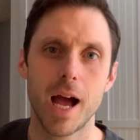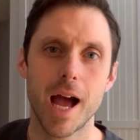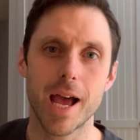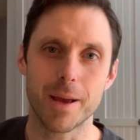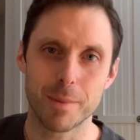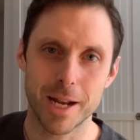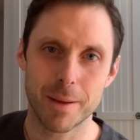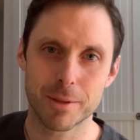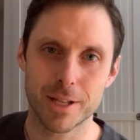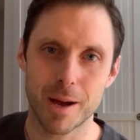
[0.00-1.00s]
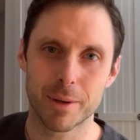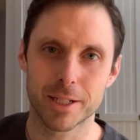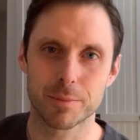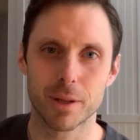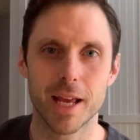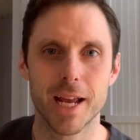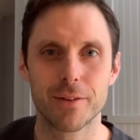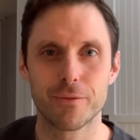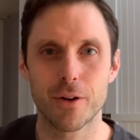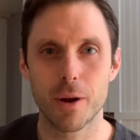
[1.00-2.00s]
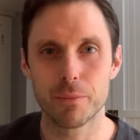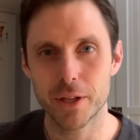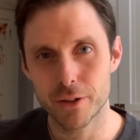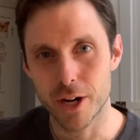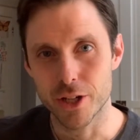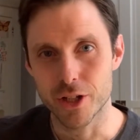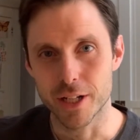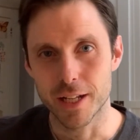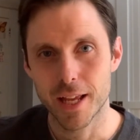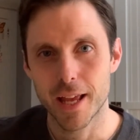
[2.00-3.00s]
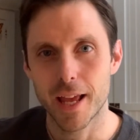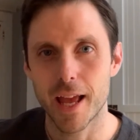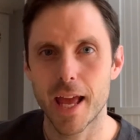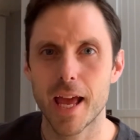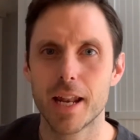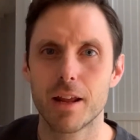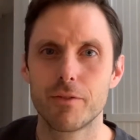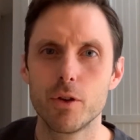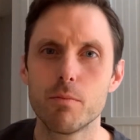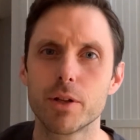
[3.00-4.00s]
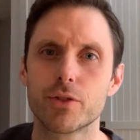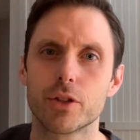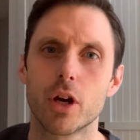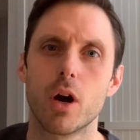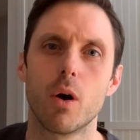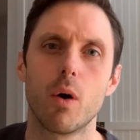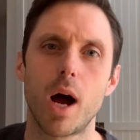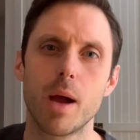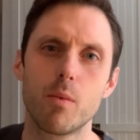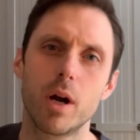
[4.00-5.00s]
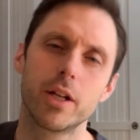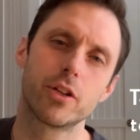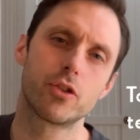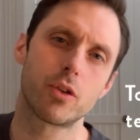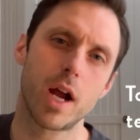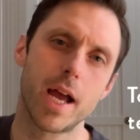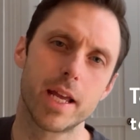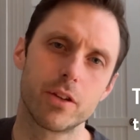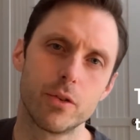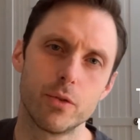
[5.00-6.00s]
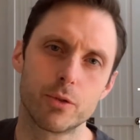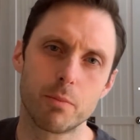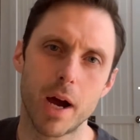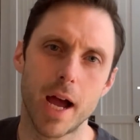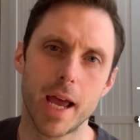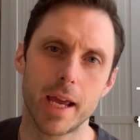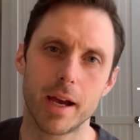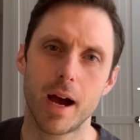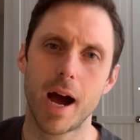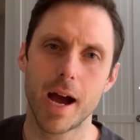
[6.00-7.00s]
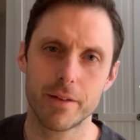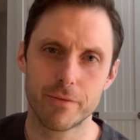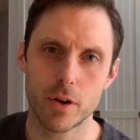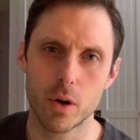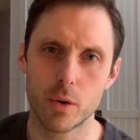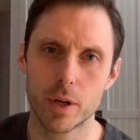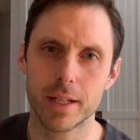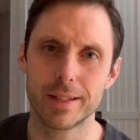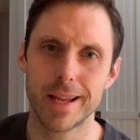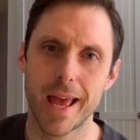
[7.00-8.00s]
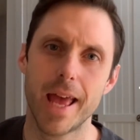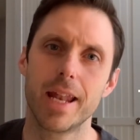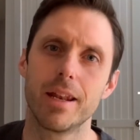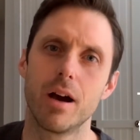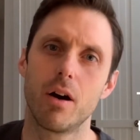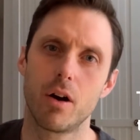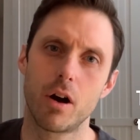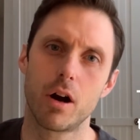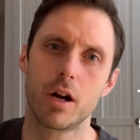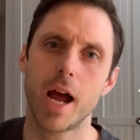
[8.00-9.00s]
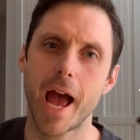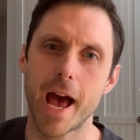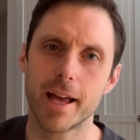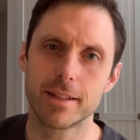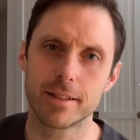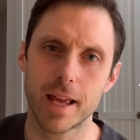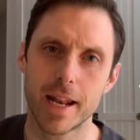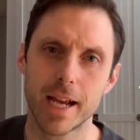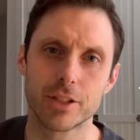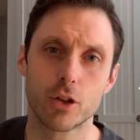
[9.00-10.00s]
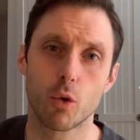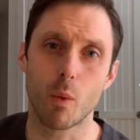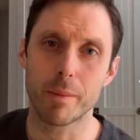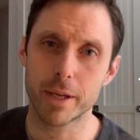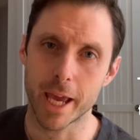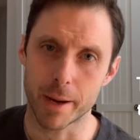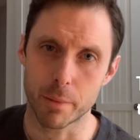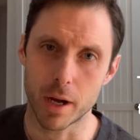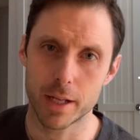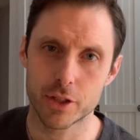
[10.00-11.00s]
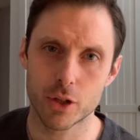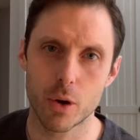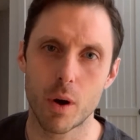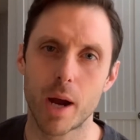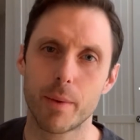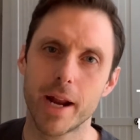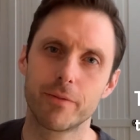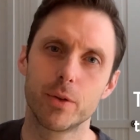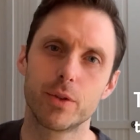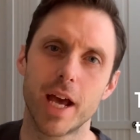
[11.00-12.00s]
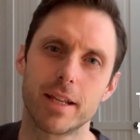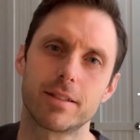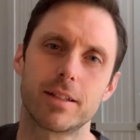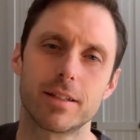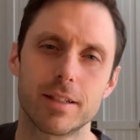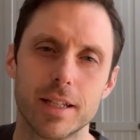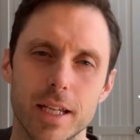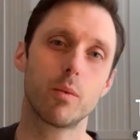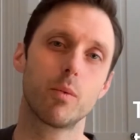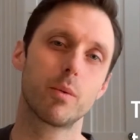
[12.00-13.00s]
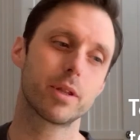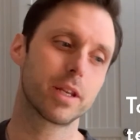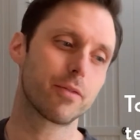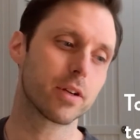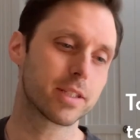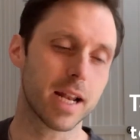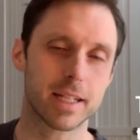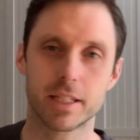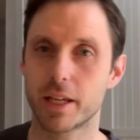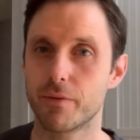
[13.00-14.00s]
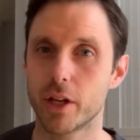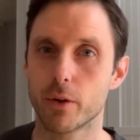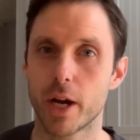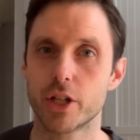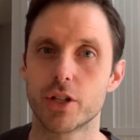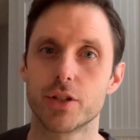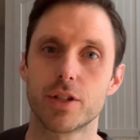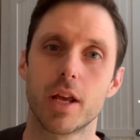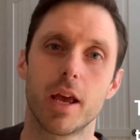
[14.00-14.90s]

Hi, my name is Dominic Spillane from Theater Engine, and a few months ago, I wanted to try and use my iPhone 10R as an external web camera. And so I ran a few tests to see what were the different settings and configurations